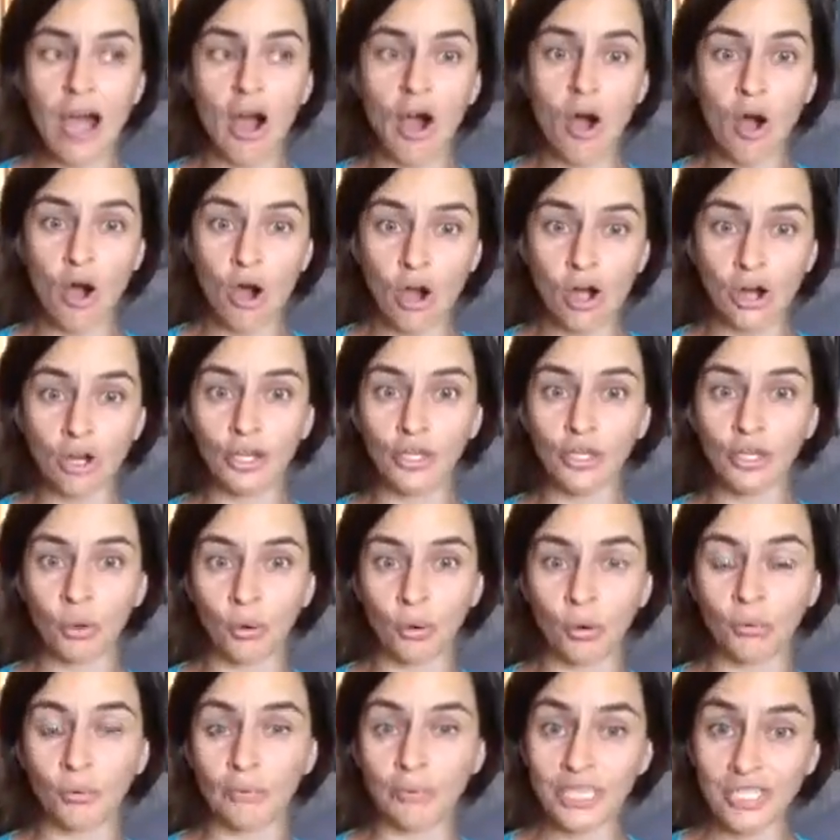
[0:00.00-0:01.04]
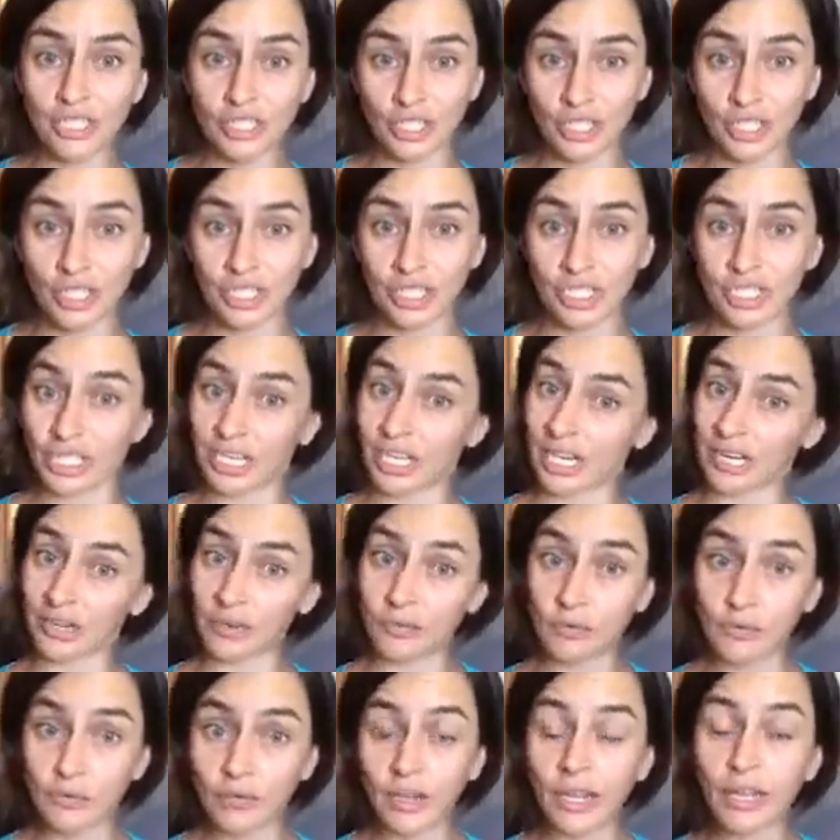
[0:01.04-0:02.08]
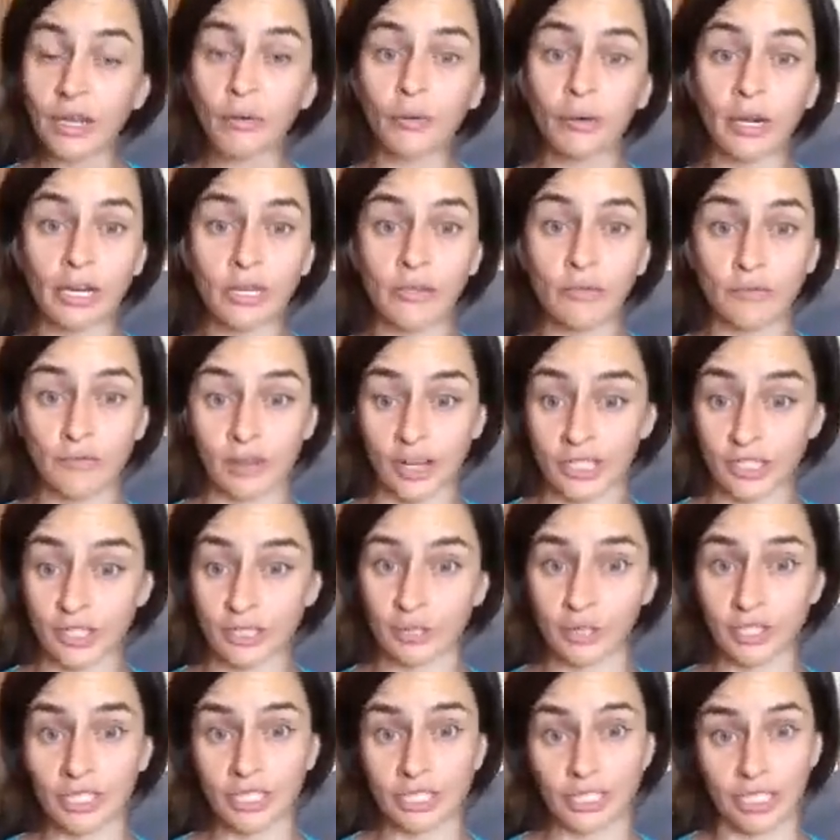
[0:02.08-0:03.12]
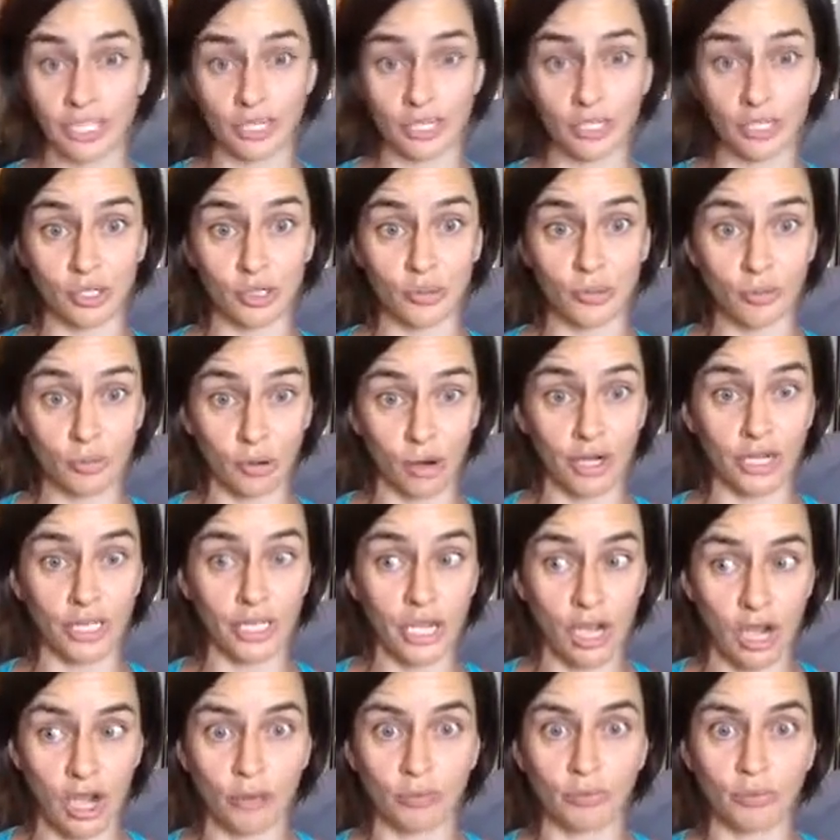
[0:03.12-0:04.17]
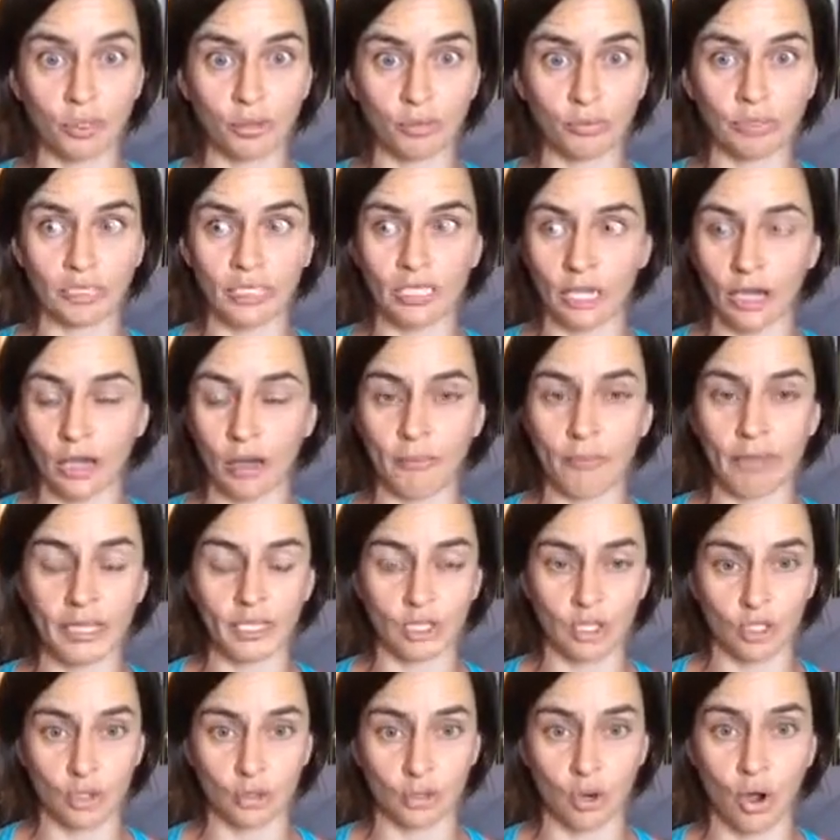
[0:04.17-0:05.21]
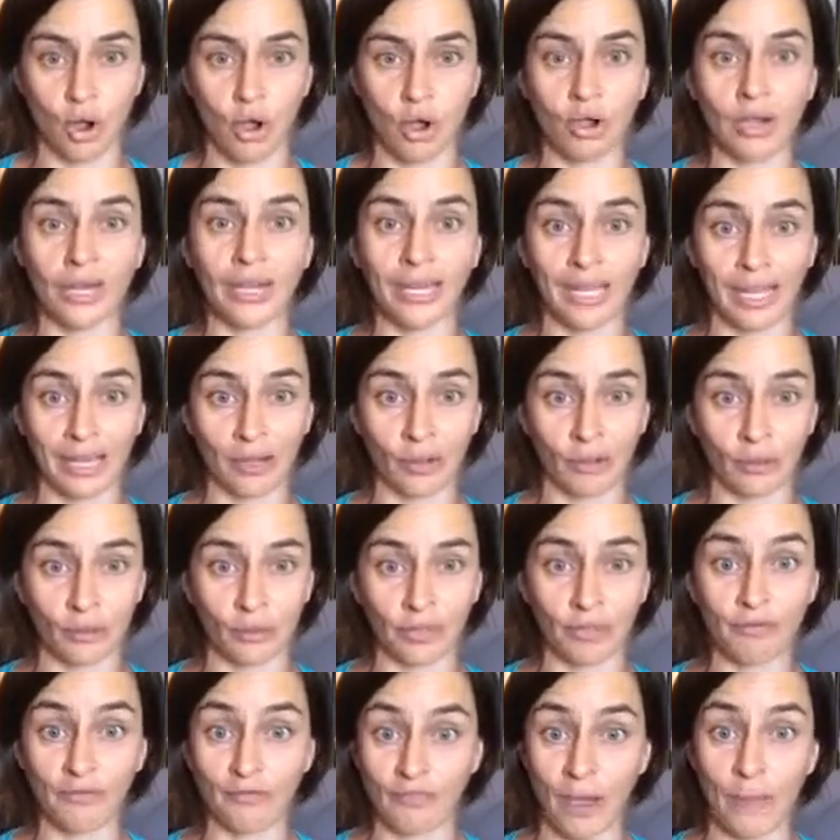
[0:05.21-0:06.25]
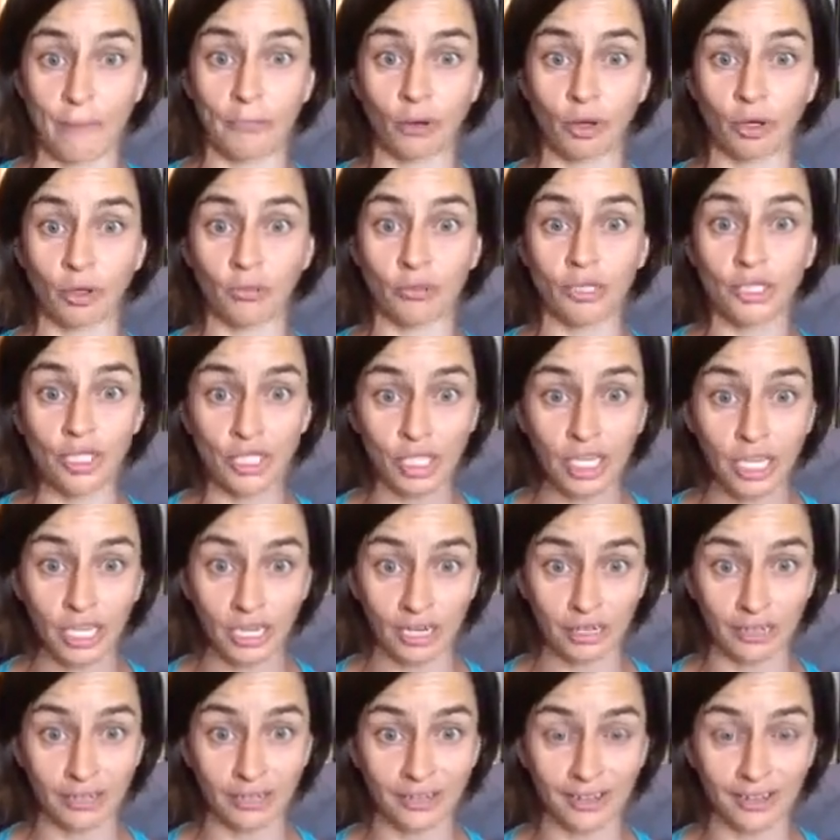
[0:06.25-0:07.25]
on your mission to getting fit, running faster, and setting your body up to become a strong and healthy fat burning machine.